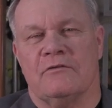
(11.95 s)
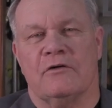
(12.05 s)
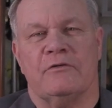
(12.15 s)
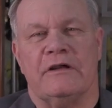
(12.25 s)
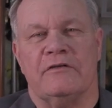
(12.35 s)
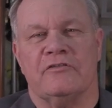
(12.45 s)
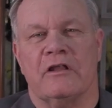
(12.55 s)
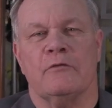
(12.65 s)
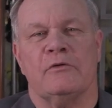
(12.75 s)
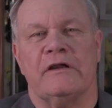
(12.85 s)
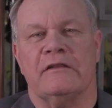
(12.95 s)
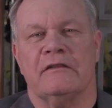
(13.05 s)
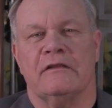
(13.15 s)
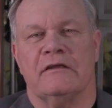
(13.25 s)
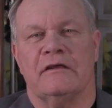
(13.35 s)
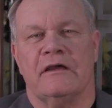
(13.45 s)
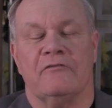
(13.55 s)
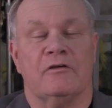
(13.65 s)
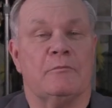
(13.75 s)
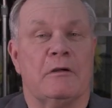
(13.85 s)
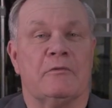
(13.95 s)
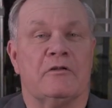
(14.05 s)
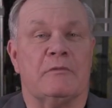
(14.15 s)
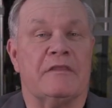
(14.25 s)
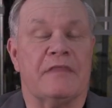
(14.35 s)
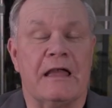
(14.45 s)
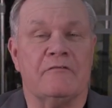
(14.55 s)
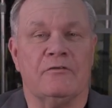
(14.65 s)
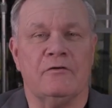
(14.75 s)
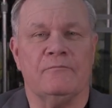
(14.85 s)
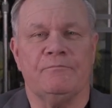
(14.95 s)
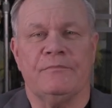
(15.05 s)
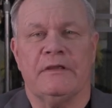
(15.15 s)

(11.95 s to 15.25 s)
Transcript: where we celebrate and remember to be thankful